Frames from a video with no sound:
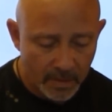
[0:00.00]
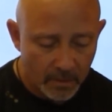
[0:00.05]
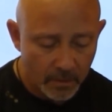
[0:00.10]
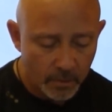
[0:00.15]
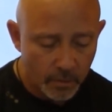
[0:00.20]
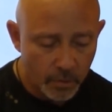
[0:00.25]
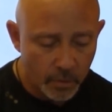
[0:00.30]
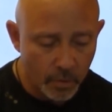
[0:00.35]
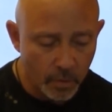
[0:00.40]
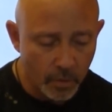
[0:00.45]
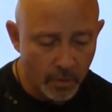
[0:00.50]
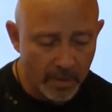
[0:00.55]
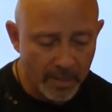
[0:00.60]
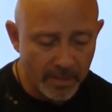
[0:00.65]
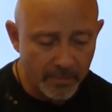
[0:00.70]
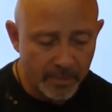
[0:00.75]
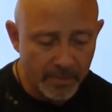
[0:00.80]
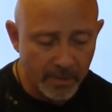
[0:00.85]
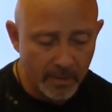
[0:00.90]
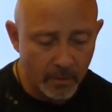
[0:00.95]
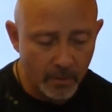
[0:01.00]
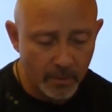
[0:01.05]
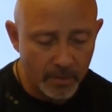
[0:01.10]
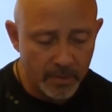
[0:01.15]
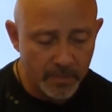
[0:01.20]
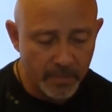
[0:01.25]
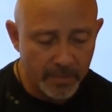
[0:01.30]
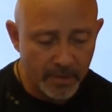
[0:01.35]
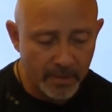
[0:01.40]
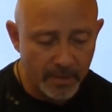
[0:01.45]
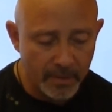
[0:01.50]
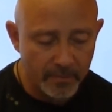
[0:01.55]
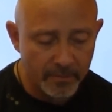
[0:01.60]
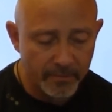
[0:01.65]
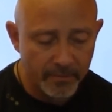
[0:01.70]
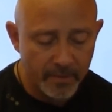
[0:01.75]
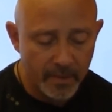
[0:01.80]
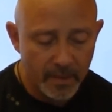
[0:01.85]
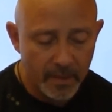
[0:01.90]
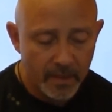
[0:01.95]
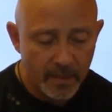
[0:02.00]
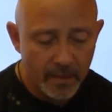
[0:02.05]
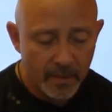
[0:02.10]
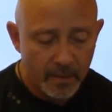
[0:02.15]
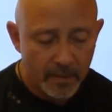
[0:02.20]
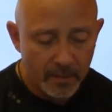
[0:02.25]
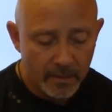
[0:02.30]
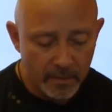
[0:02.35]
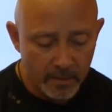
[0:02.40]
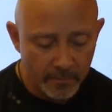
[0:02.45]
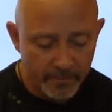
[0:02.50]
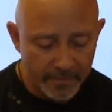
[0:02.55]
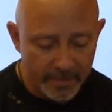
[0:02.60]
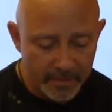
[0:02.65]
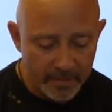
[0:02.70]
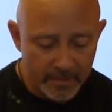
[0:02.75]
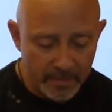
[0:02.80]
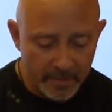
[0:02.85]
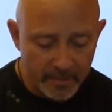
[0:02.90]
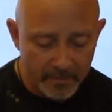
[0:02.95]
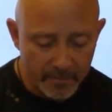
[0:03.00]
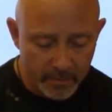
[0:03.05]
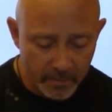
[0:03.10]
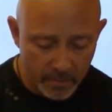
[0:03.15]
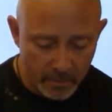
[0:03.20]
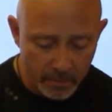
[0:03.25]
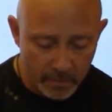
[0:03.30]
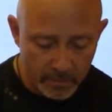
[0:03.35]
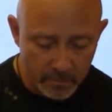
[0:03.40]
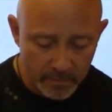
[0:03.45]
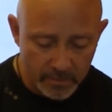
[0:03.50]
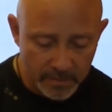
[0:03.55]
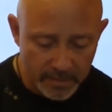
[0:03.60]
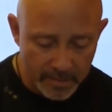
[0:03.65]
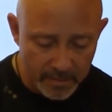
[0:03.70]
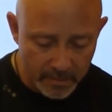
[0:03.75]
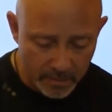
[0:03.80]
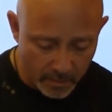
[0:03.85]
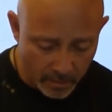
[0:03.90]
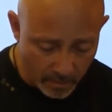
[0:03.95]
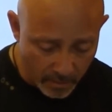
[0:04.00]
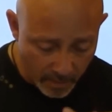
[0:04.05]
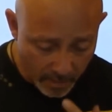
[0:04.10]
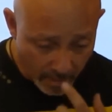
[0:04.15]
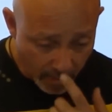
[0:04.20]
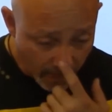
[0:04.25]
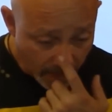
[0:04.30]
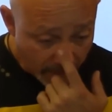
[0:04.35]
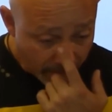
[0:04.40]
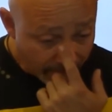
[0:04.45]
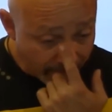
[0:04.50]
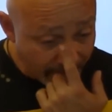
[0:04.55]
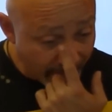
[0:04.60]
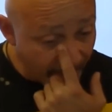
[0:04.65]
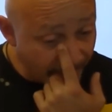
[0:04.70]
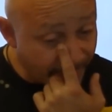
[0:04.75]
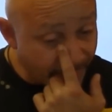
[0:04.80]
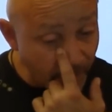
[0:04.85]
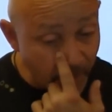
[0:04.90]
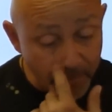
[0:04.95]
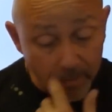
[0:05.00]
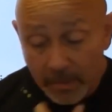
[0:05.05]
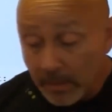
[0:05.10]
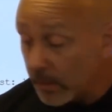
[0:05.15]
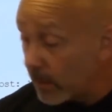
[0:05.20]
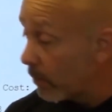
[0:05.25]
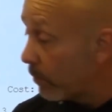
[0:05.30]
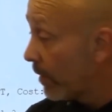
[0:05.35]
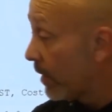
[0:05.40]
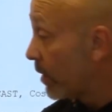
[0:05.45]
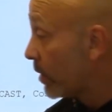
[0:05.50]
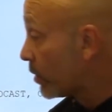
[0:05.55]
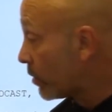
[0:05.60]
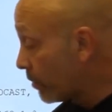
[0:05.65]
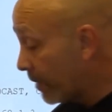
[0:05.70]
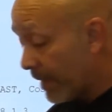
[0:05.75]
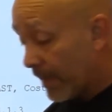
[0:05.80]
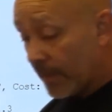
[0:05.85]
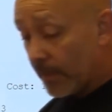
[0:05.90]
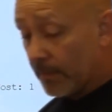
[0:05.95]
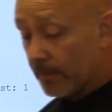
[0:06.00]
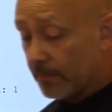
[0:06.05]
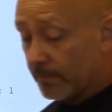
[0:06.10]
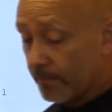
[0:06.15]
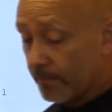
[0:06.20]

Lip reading: Show IP ospf interface F0/0. Get familiar with this screen.